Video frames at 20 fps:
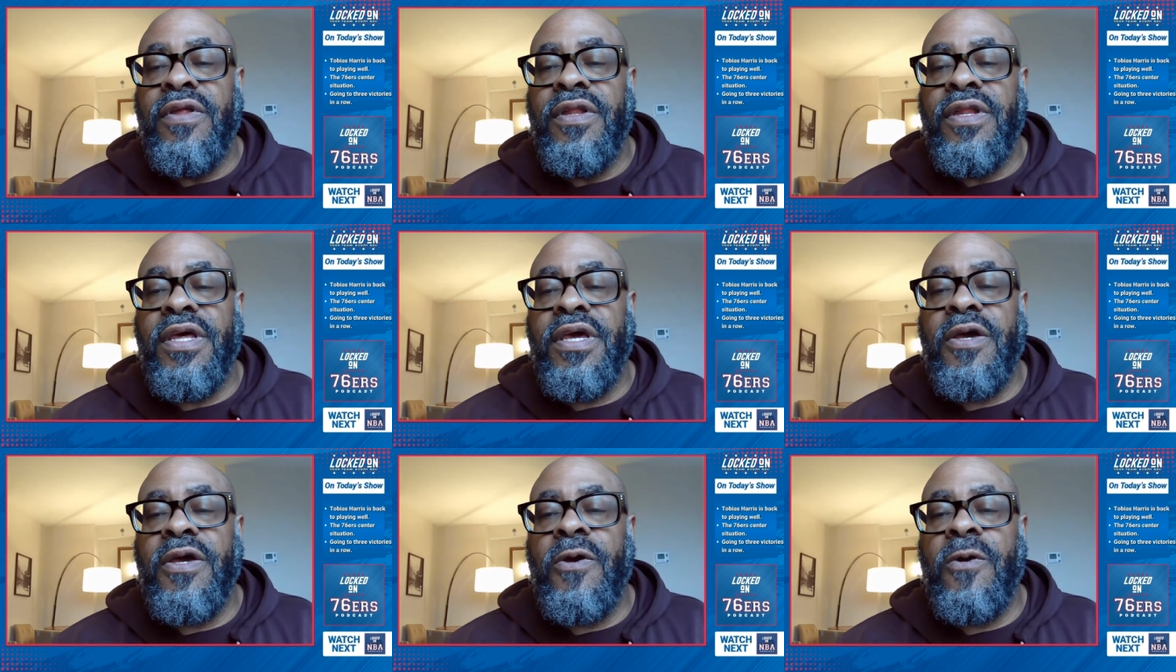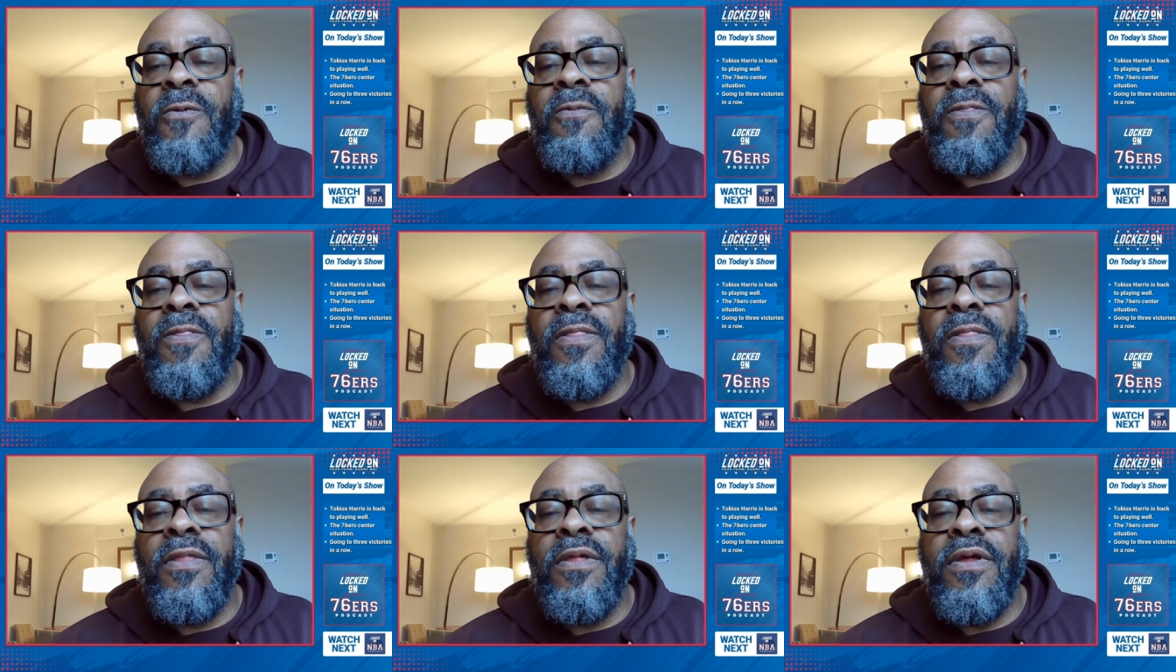
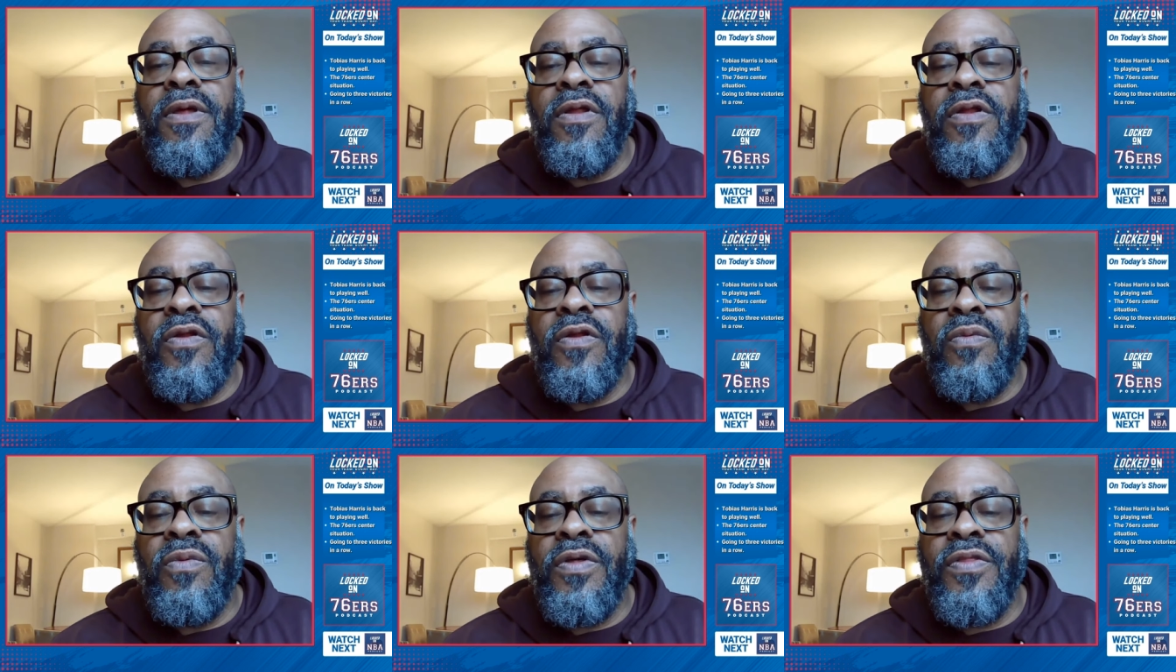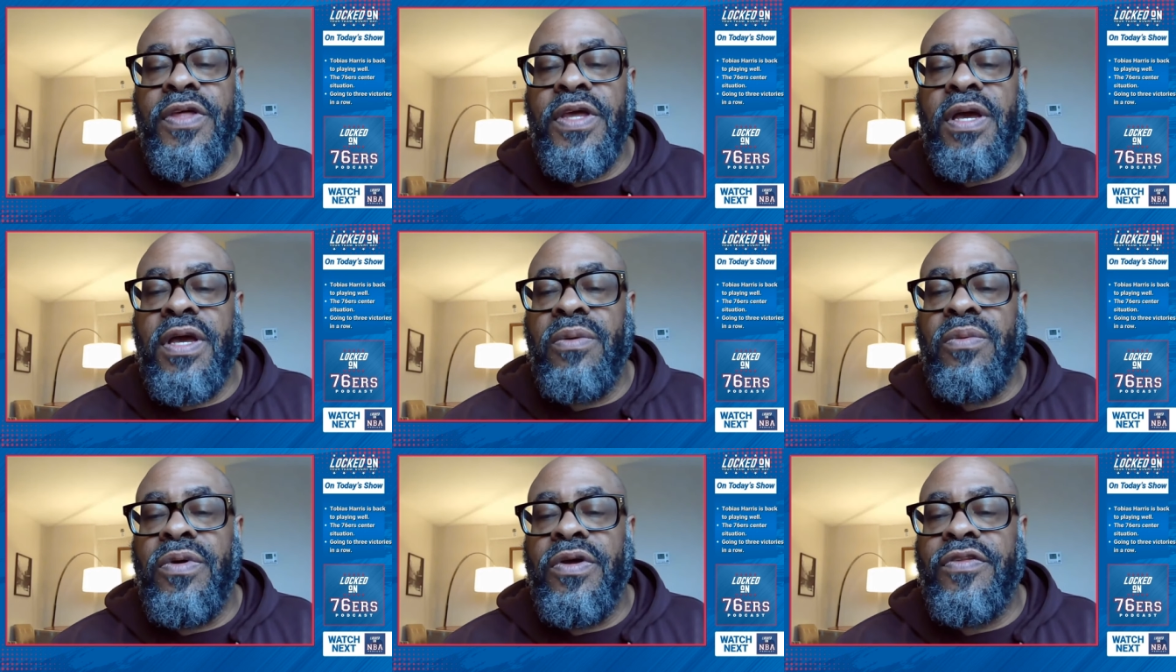Now, the one thing
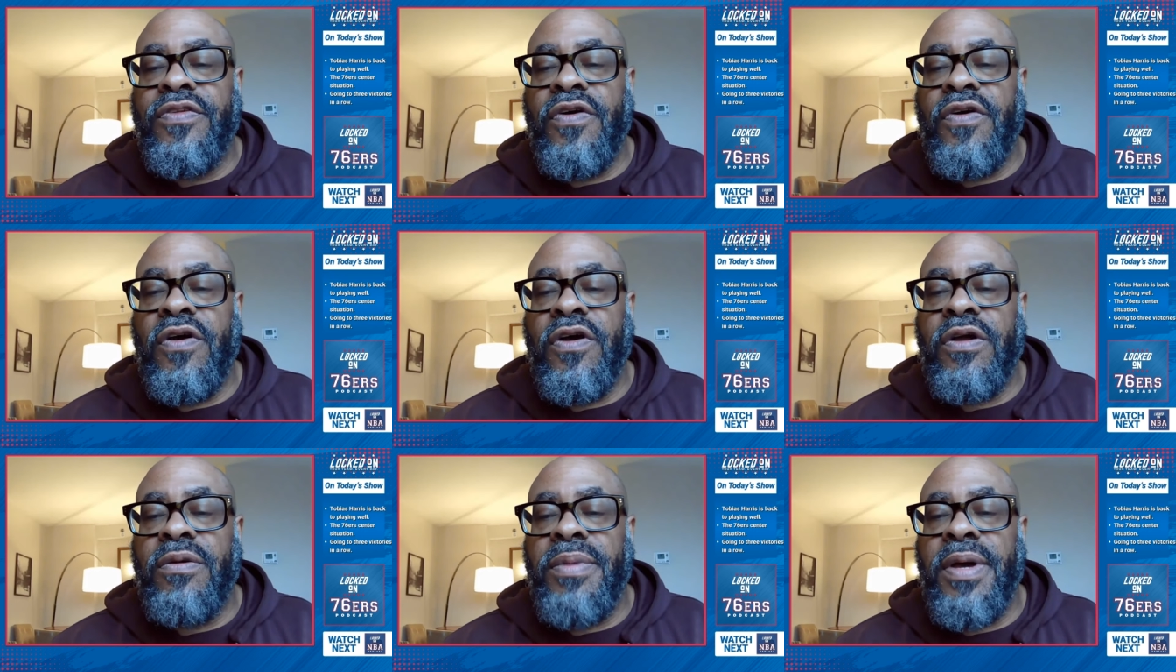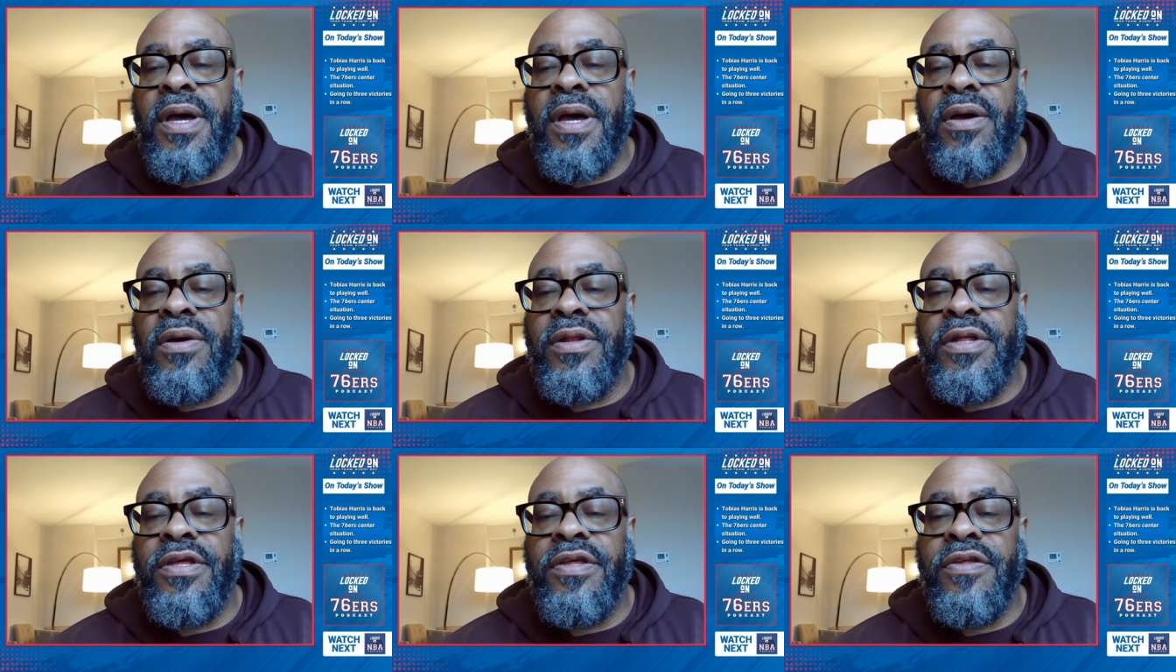I want to talk
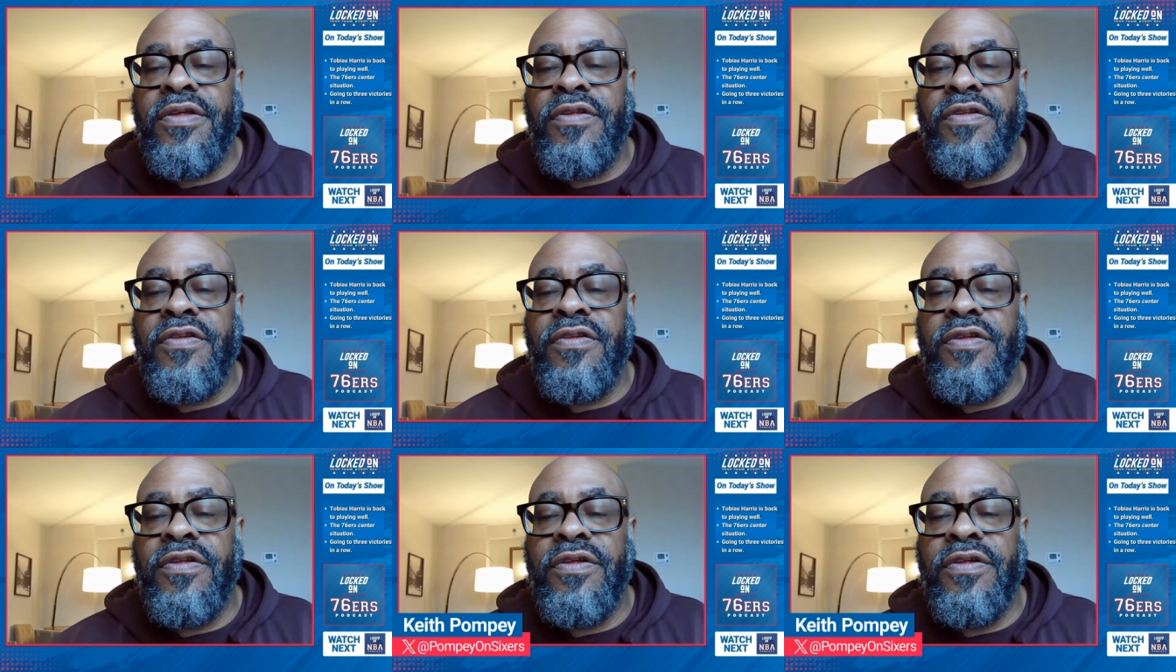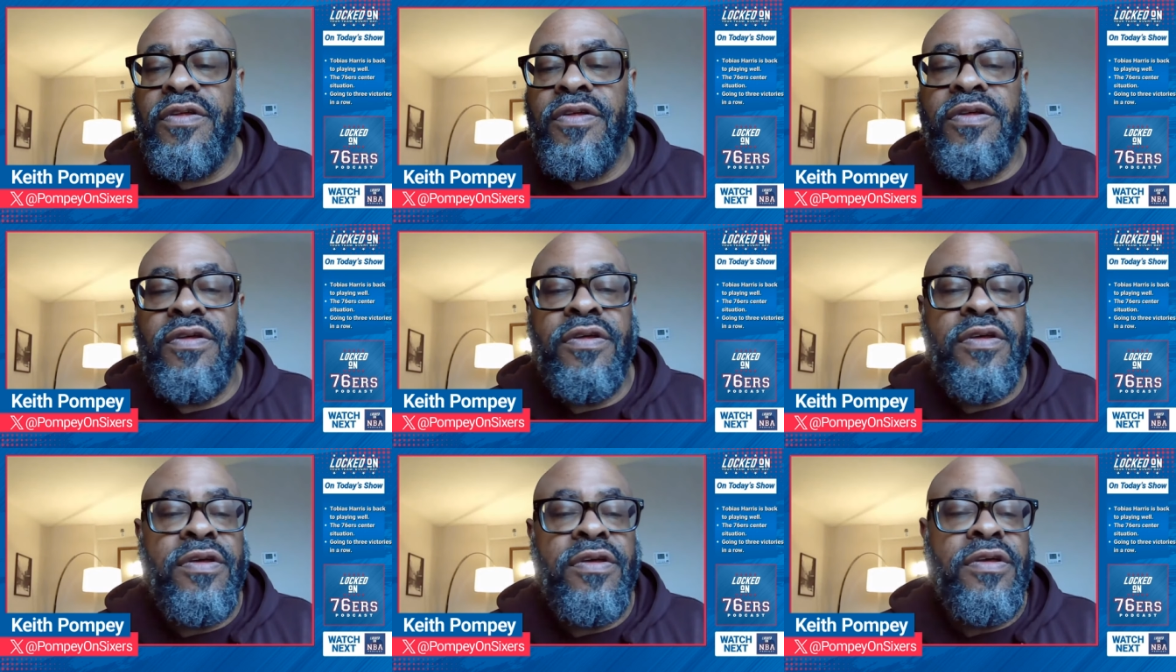about is
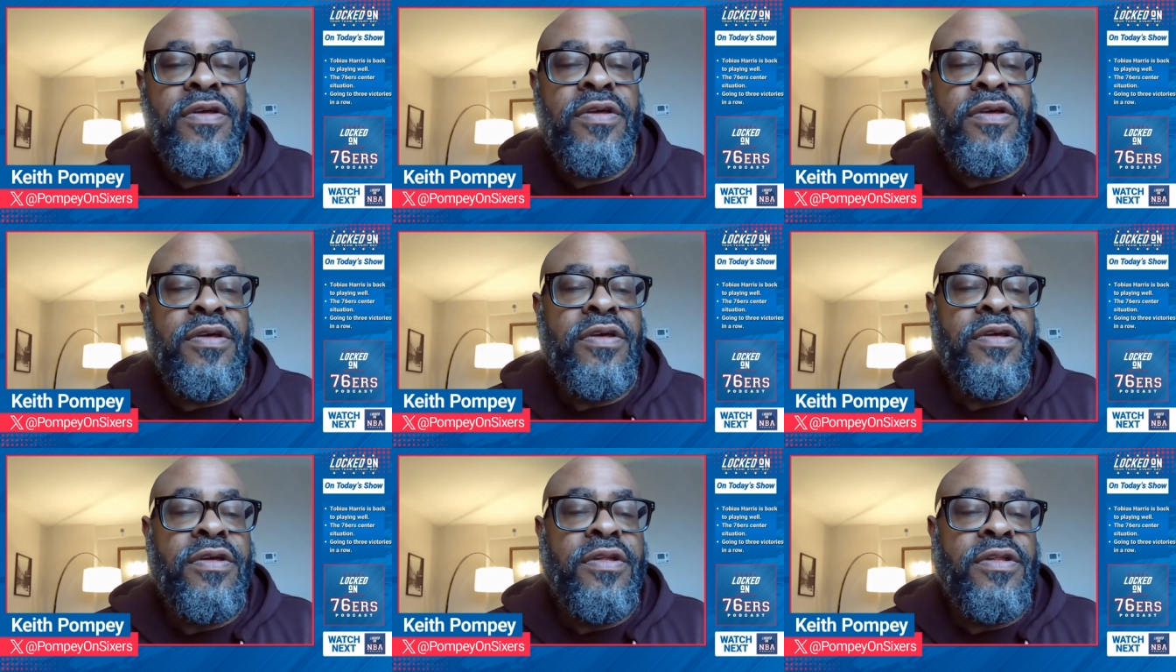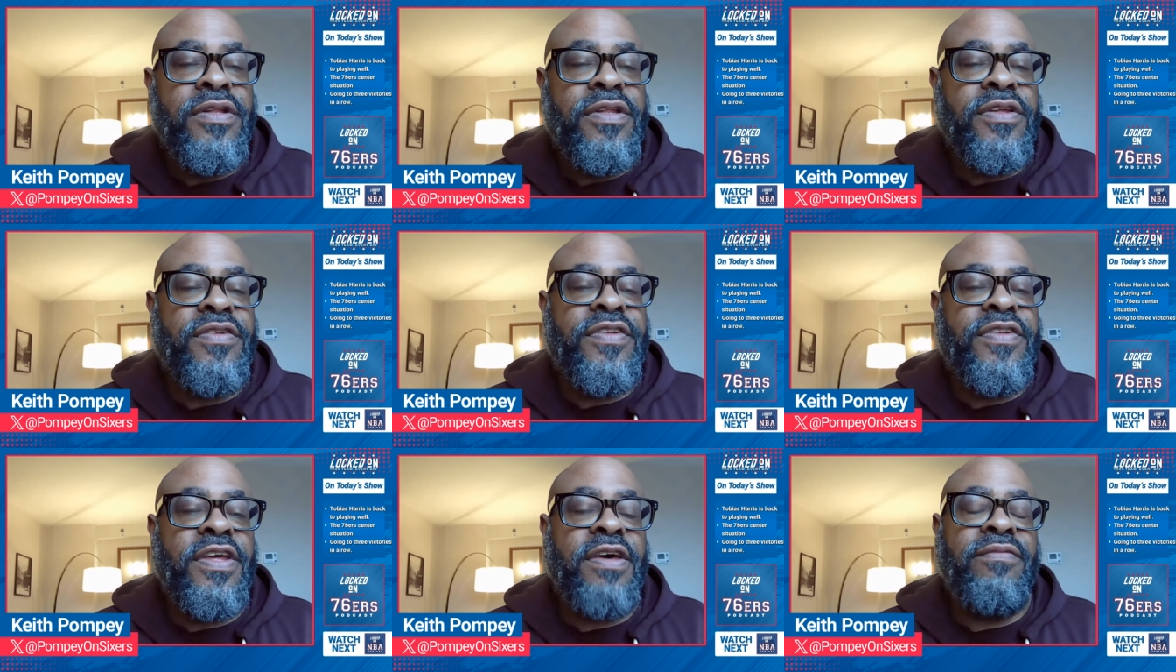the
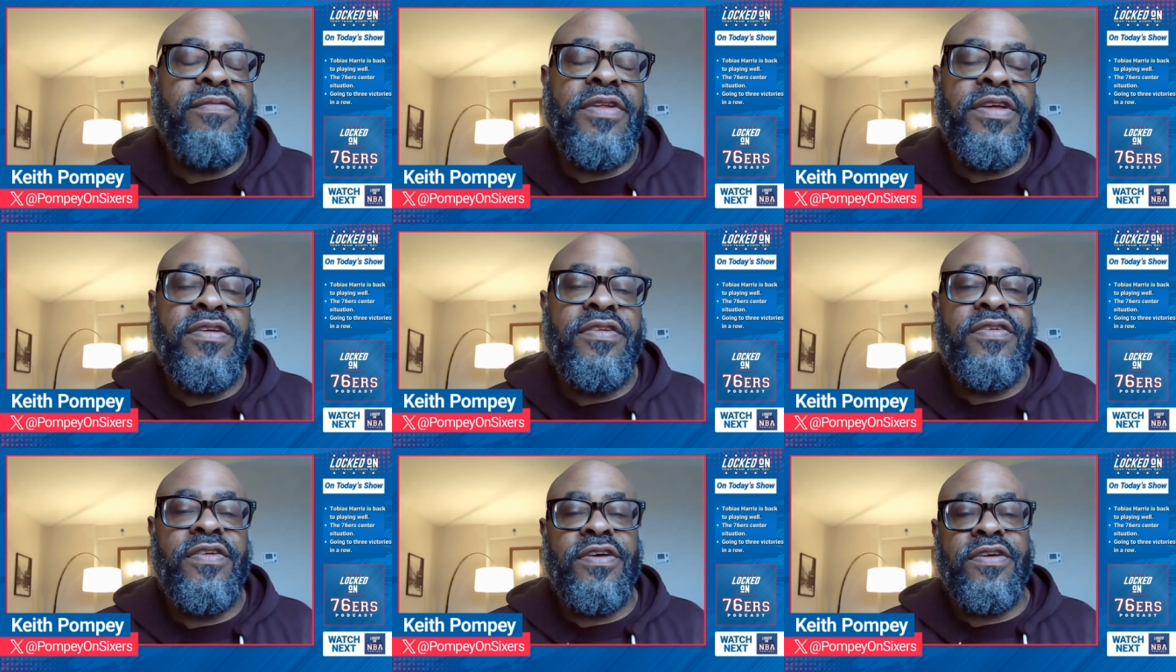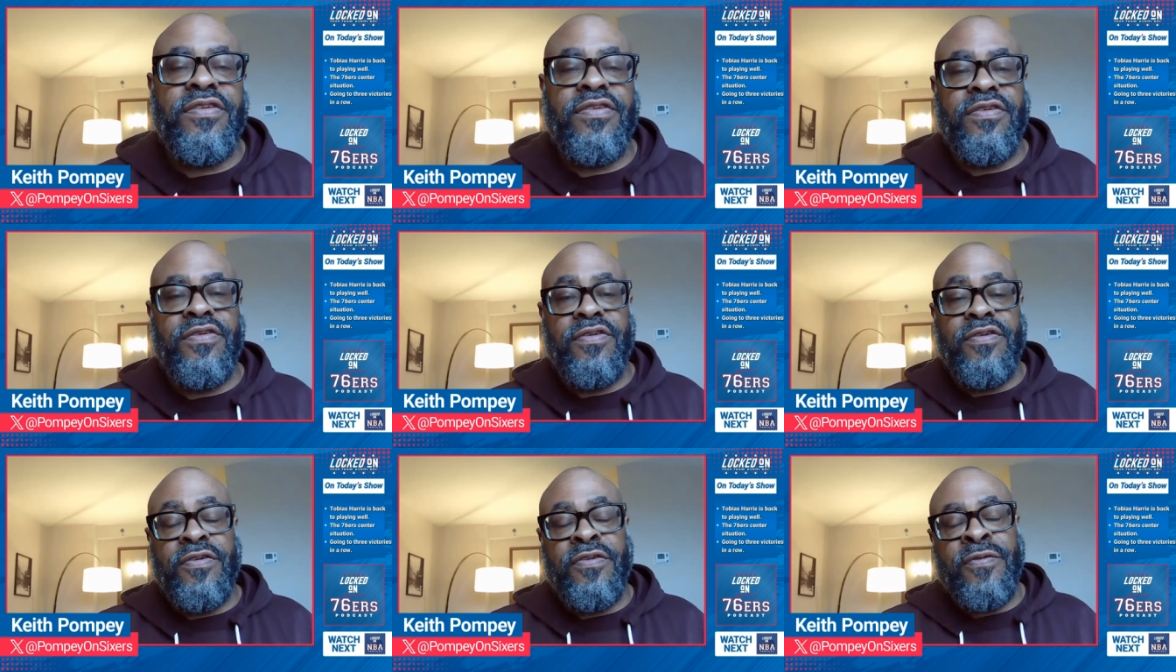
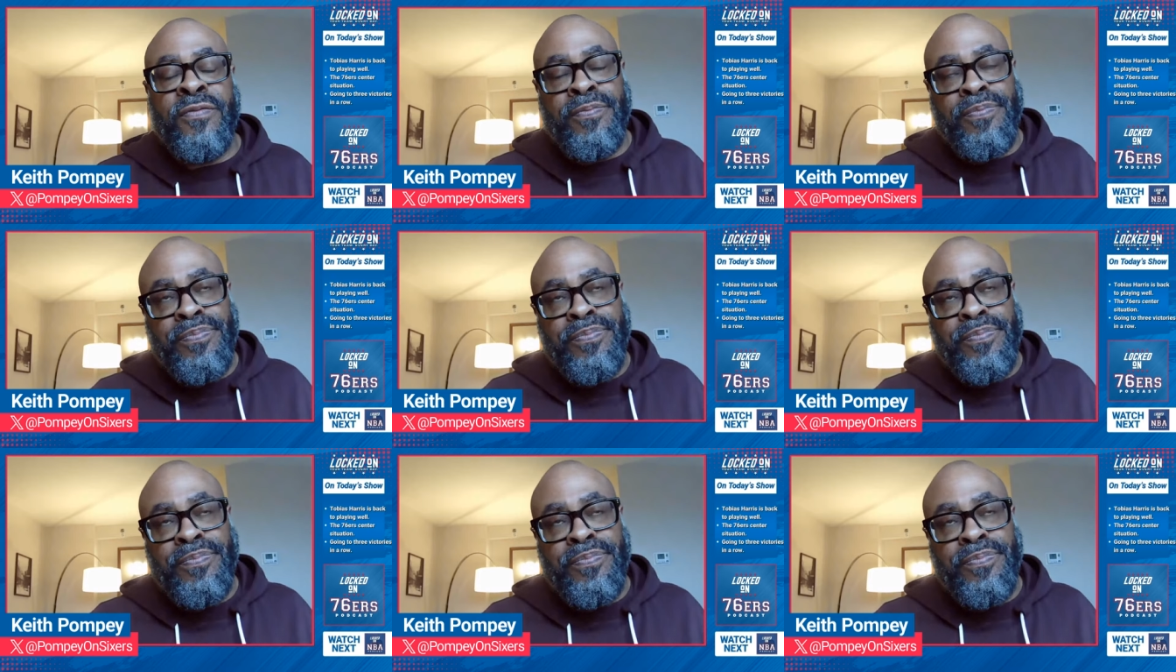seventy-sixers